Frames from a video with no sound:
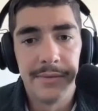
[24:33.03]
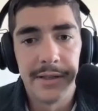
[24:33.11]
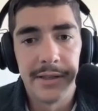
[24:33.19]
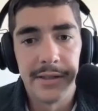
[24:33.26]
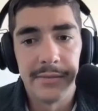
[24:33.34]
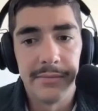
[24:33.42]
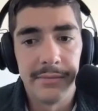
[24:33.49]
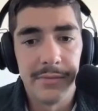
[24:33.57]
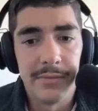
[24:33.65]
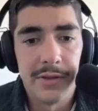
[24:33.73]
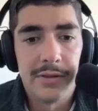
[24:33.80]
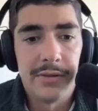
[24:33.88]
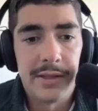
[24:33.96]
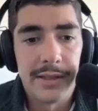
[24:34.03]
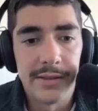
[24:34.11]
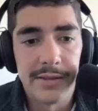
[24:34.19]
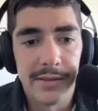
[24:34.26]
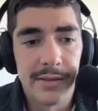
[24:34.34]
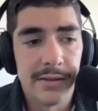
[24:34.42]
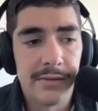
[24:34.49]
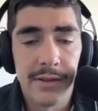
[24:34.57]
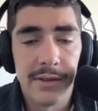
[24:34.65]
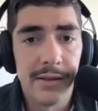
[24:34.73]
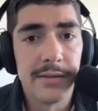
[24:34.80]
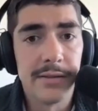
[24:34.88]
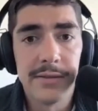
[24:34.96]
That's kind of
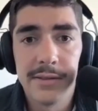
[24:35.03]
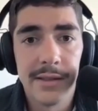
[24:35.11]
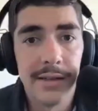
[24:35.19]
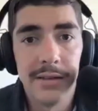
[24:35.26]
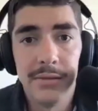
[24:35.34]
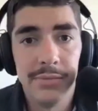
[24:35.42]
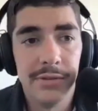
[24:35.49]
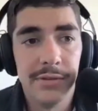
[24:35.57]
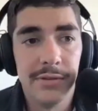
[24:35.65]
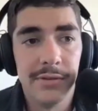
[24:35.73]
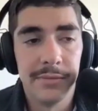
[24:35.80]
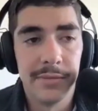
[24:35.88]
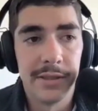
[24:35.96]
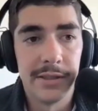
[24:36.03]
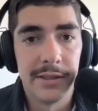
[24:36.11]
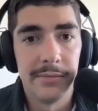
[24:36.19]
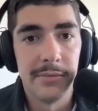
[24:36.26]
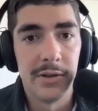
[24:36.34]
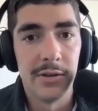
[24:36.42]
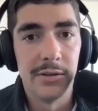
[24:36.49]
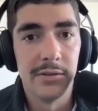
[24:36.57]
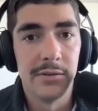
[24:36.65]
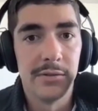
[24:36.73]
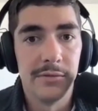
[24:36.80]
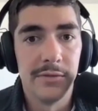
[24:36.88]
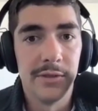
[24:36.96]
the unscalable art
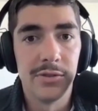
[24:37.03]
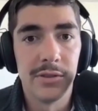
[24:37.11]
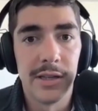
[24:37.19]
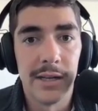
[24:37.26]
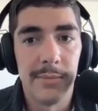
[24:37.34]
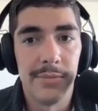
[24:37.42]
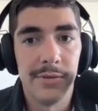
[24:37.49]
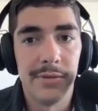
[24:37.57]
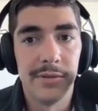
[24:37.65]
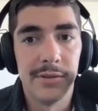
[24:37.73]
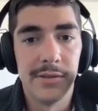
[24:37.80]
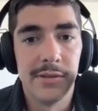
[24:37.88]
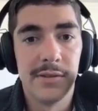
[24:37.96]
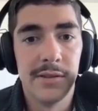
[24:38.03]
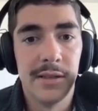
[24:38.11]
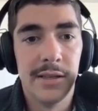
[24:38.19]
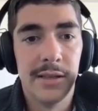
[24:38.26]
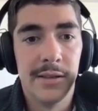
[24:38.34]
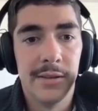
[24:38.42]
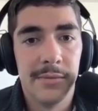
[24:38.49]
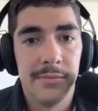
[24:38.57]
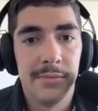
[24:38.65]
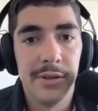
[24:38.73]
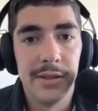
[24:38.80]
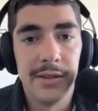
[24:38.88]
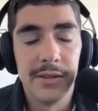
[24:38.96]
of venture capital, is
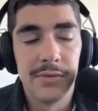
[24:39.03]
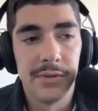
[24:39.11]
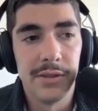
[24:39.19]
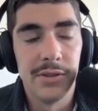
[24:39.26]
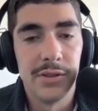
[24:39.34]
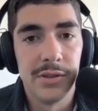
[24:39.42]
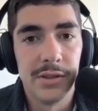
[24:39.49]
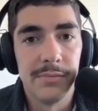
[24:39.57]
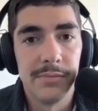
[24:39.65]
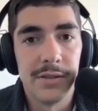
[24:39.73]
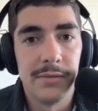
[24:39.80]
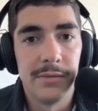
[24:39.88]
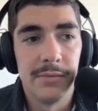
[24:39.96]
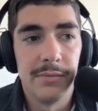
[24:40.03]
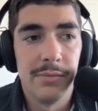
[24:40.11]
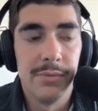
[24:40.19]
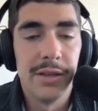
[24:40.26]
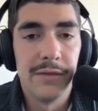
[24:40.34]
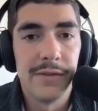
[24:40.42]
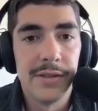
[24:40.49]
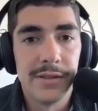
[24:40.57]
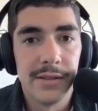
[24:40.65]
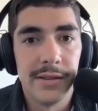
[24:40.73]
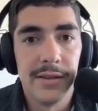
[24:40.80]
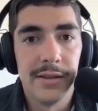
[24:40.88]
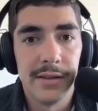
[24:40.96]
building these relationships and being
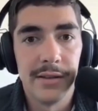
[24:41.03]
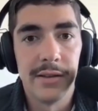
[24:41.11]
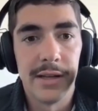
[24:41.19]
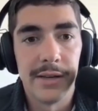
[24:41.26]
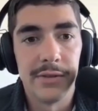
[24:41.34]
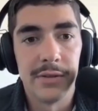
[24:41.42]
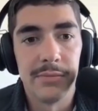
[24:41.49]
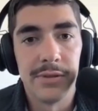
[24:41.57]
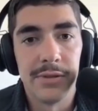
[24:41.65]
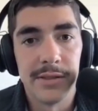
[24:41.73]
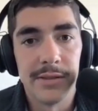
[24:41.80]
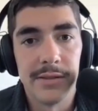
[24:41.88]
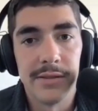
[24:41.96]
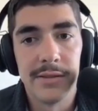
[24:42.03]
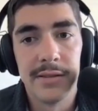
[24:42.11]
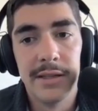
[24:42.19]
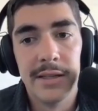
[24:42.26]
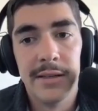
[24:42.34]
physically there and having a presence,